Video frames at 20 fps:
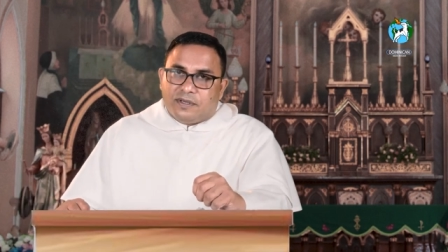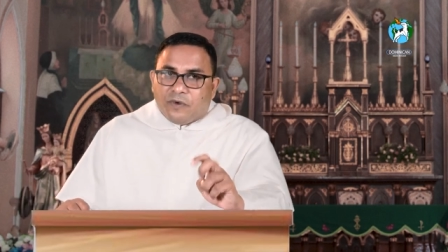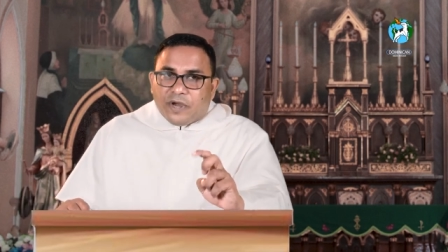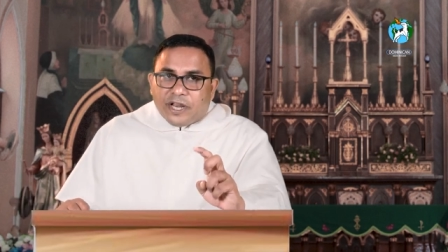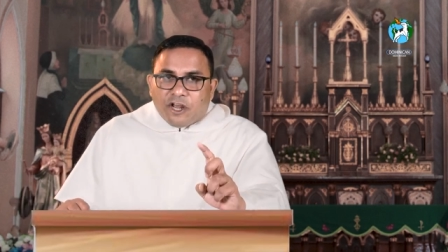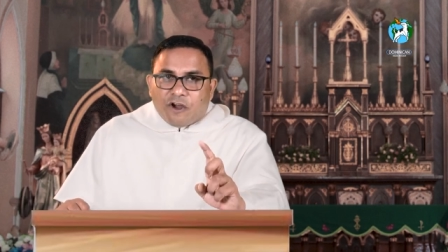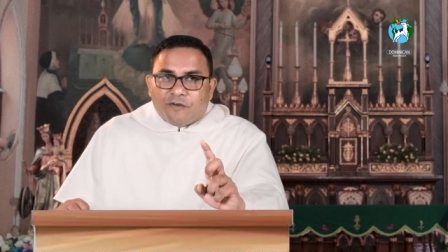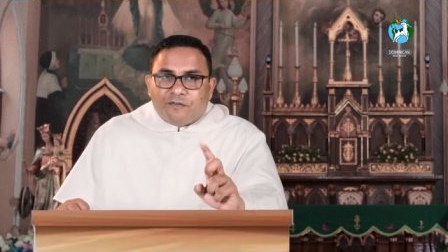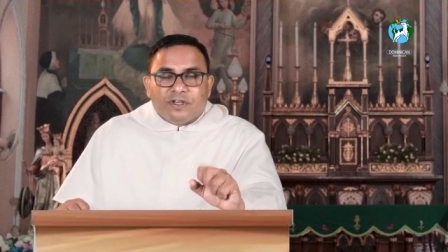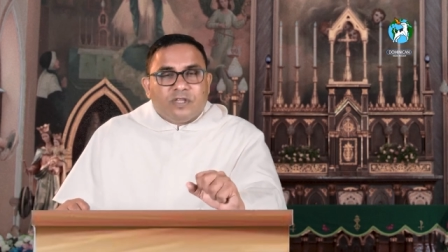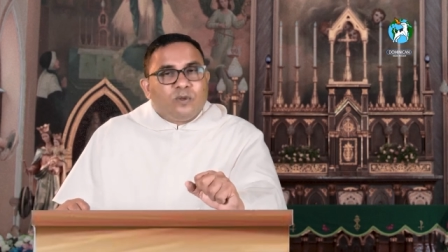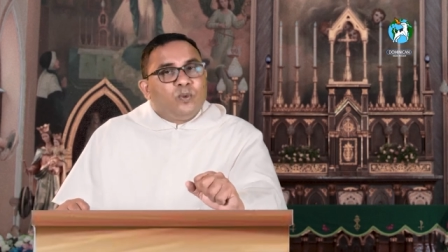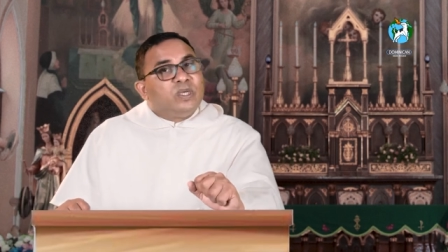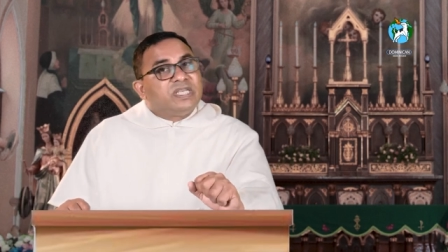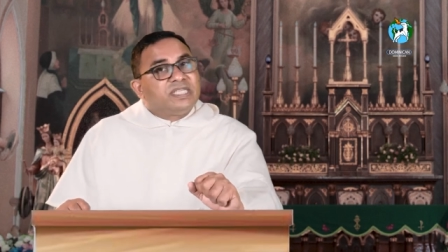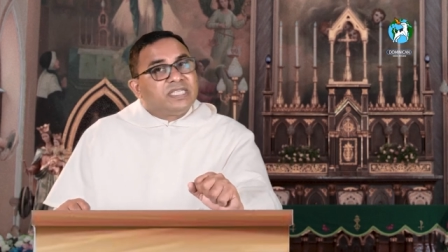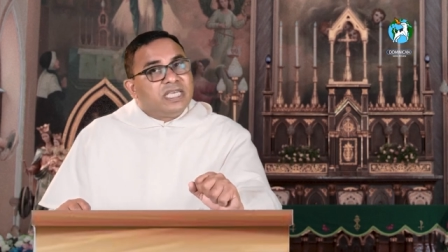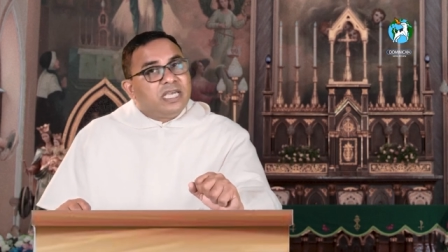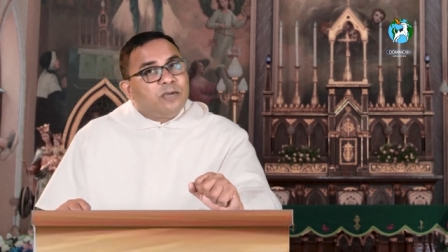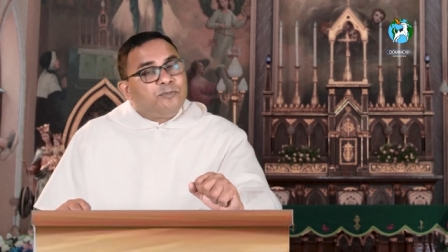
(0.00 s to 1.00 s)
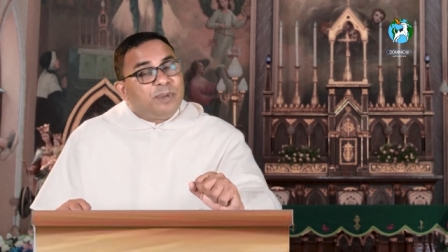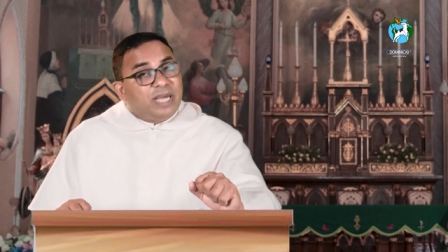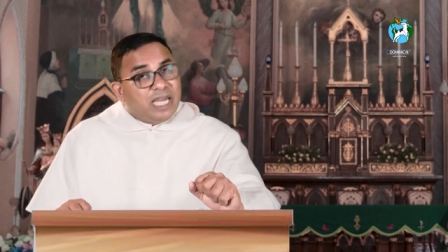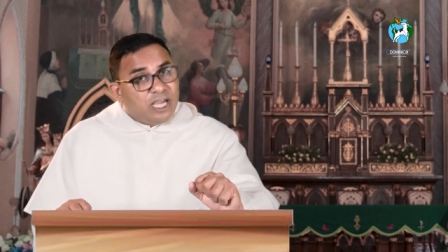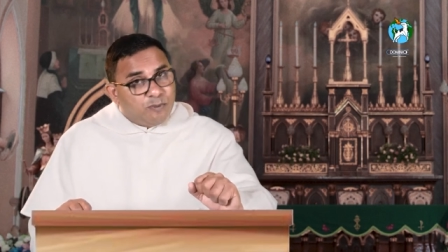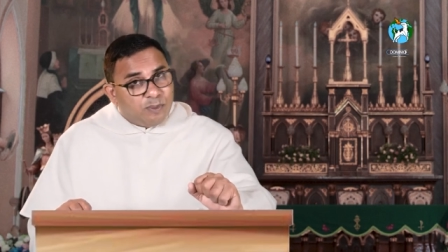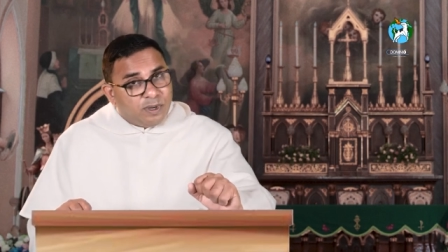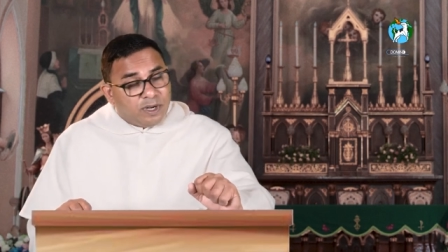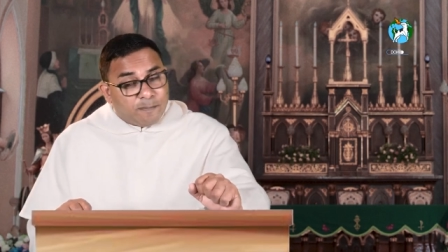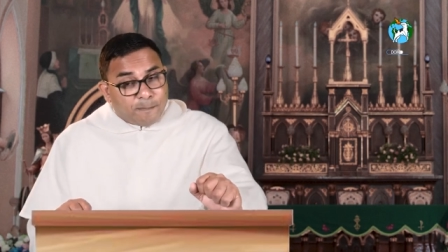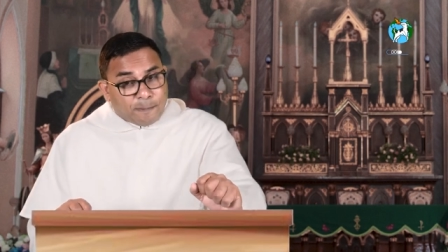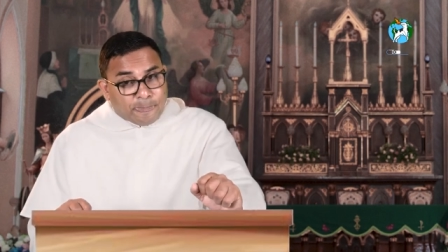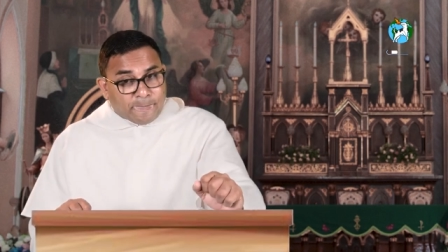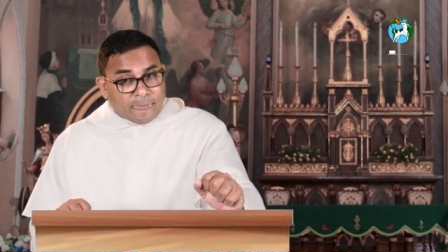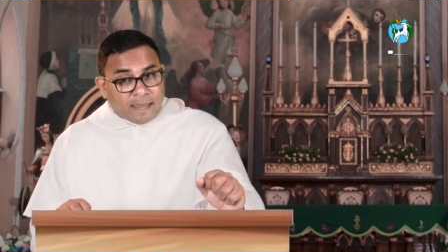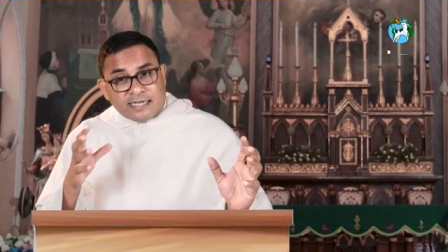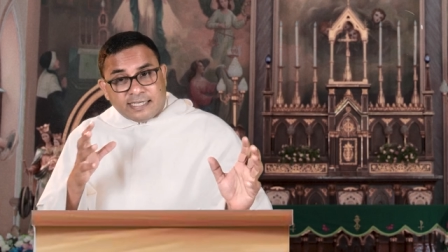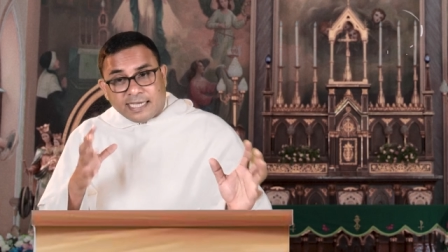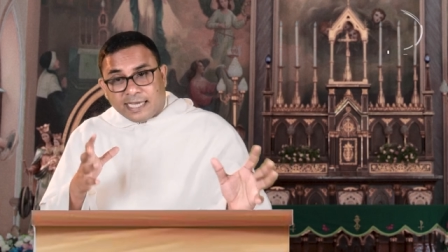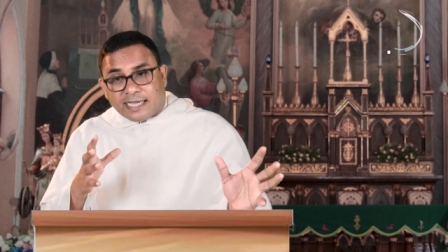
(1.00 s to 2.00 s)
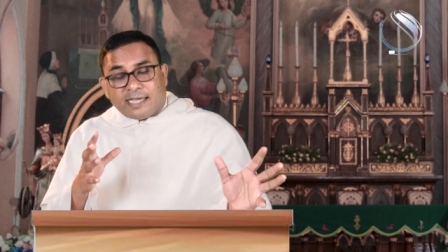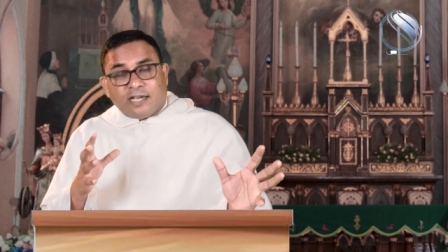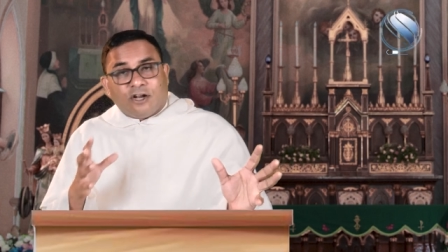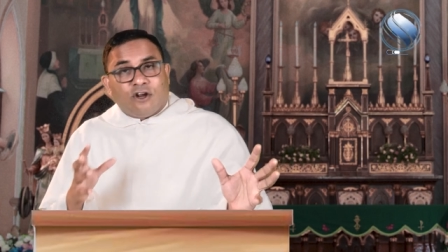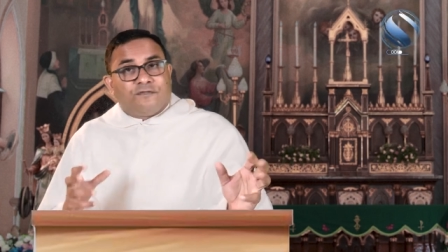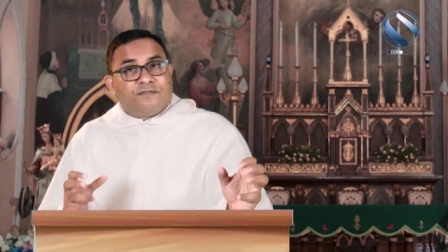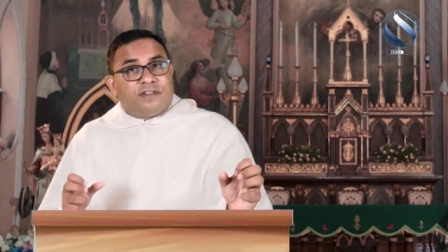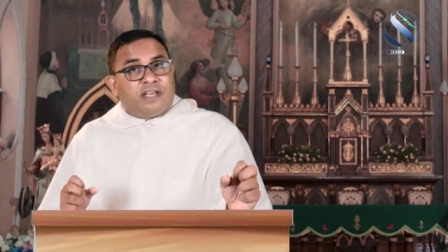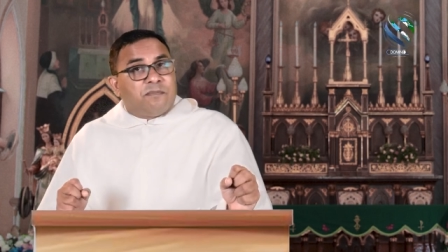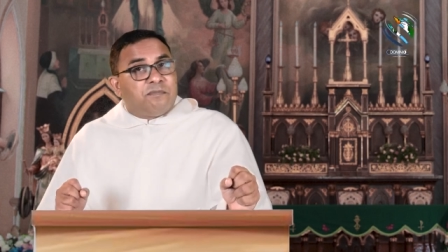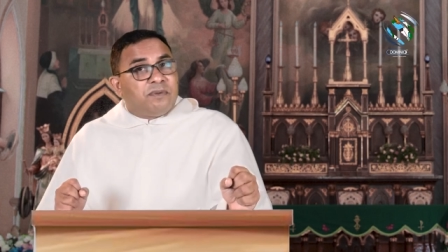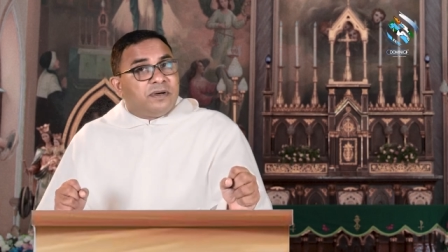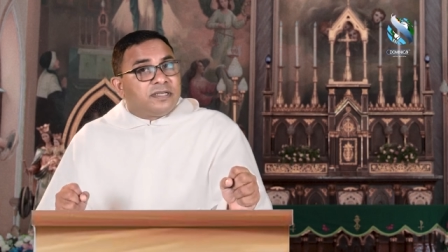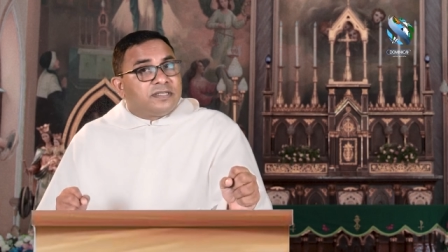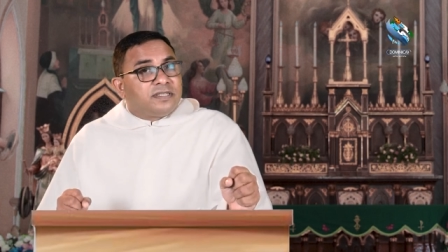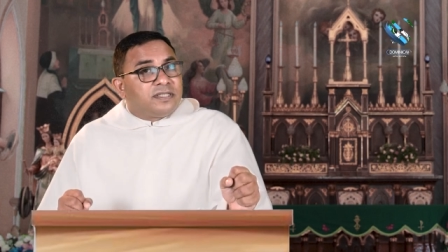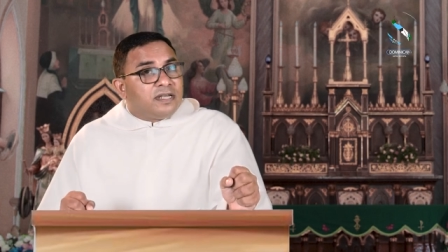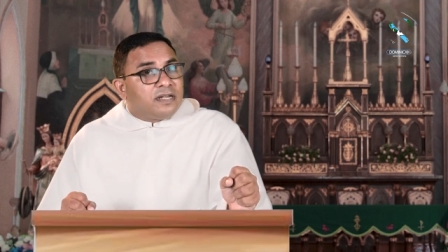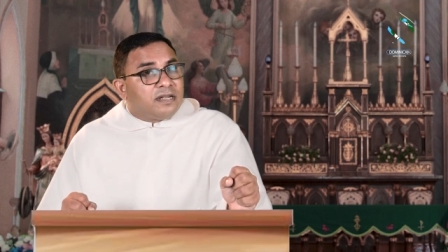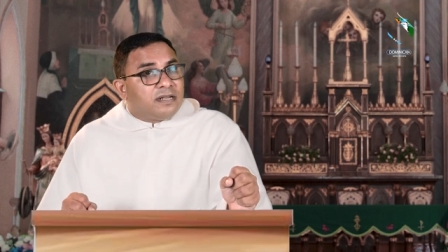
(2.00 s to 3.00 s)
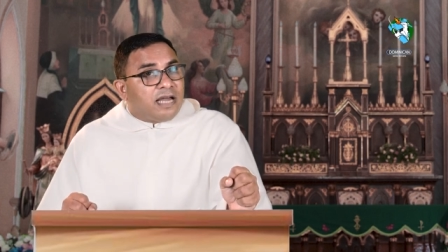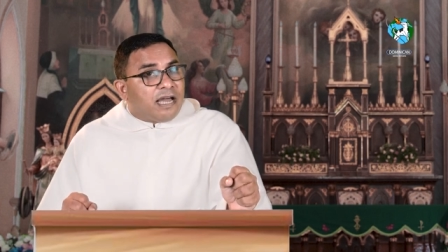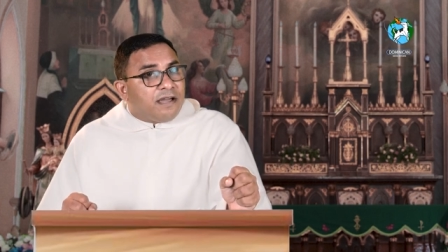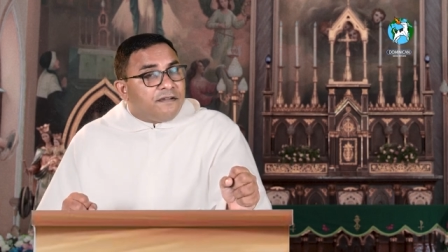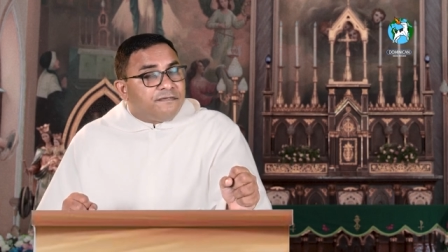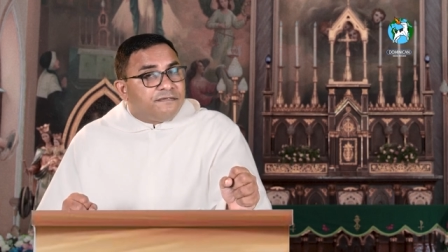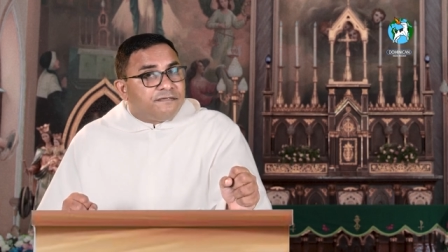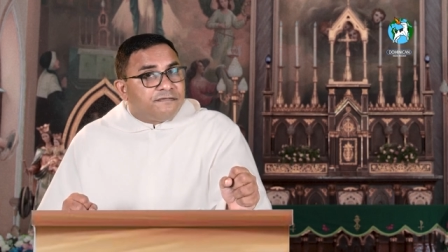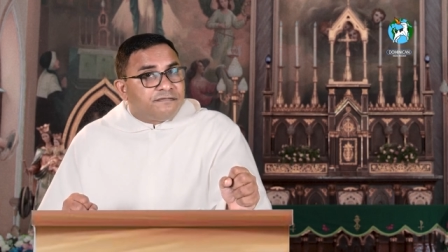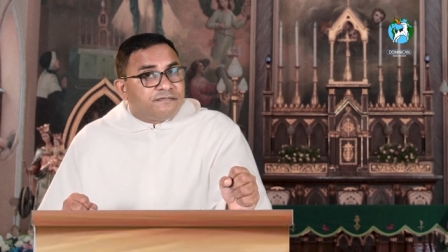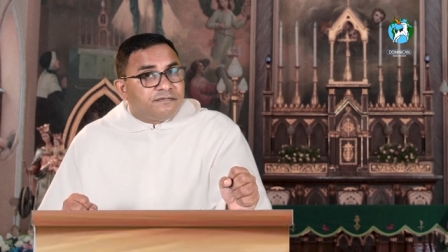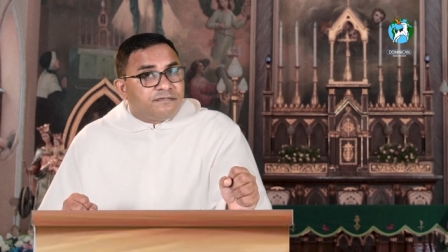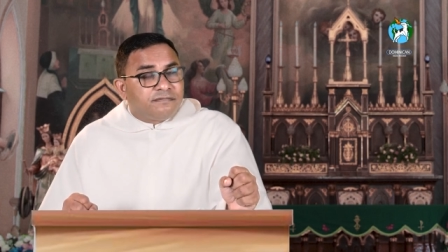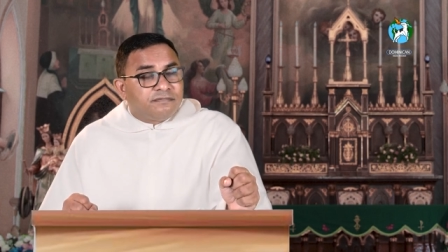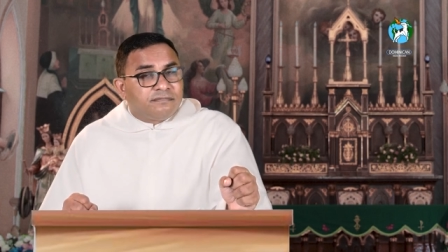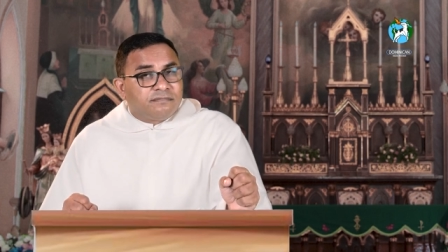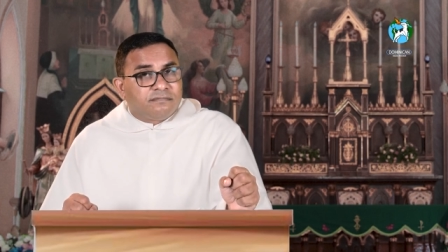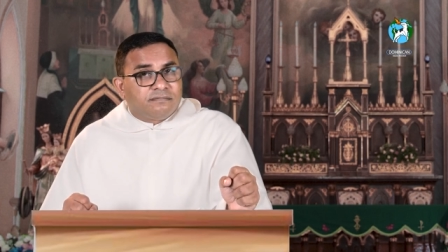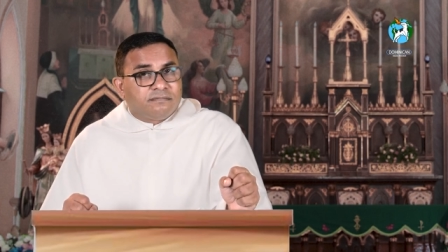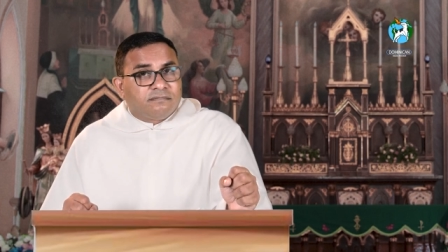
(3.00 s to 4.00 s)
Very often we see people, they take care of their personal life.